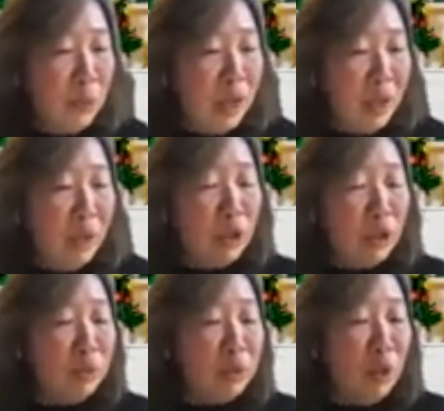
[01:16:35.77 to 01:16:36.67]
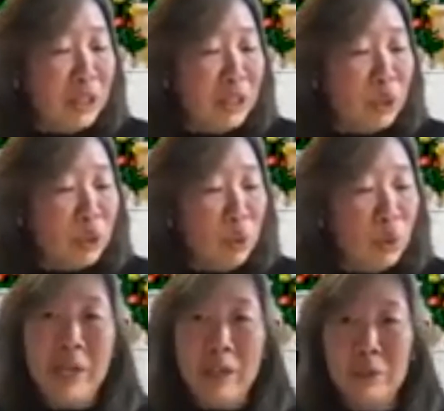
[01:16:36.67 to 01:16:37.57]
will also be the ones who
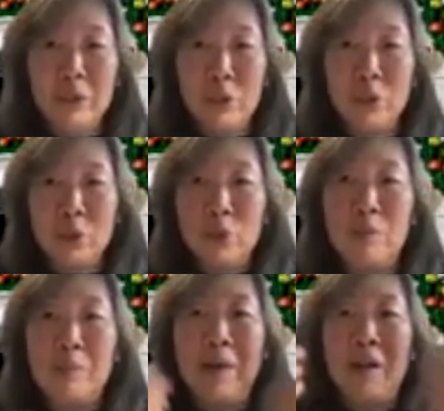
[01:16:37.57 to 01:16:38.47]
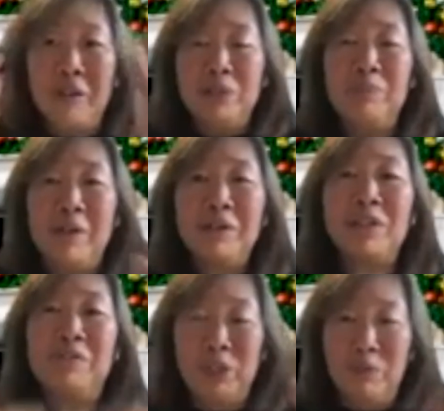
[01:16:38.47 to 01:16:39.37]
will be able to be
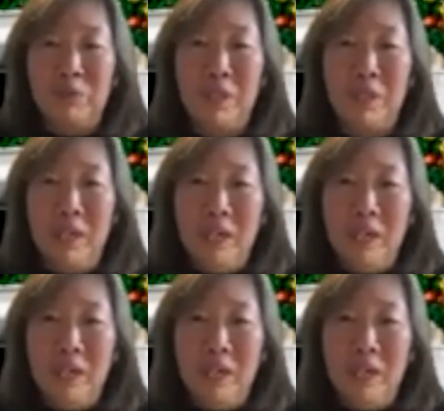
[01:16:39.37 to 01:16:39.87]
bearers of the spirit,